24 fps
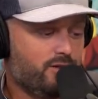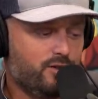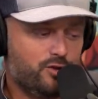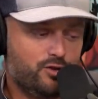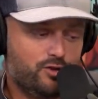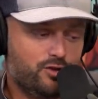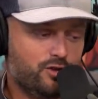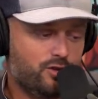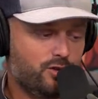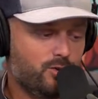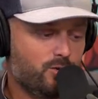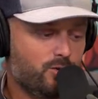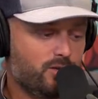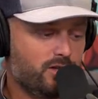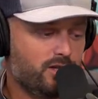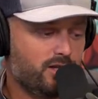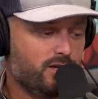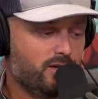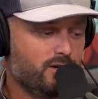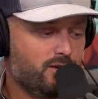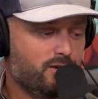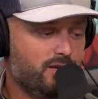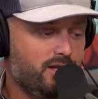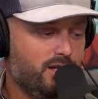You sure you want to
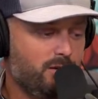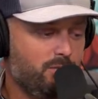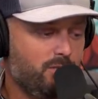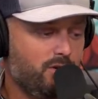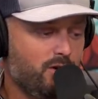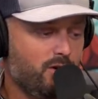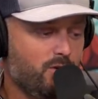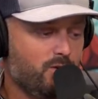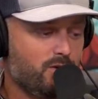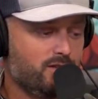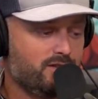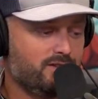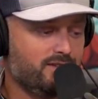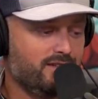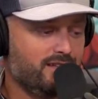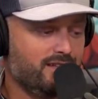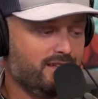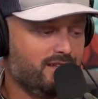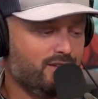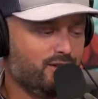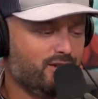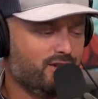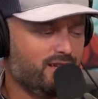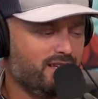go keep going? And
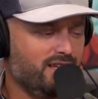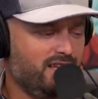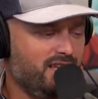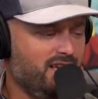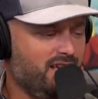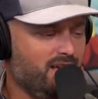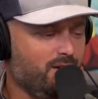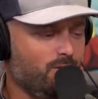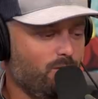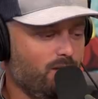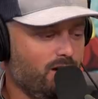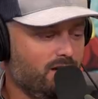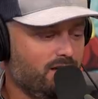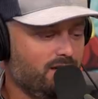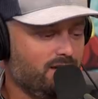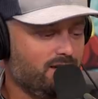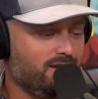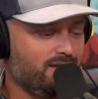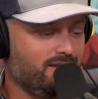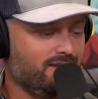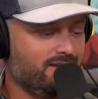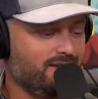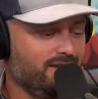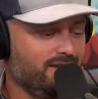then you're like, yeah, why not? You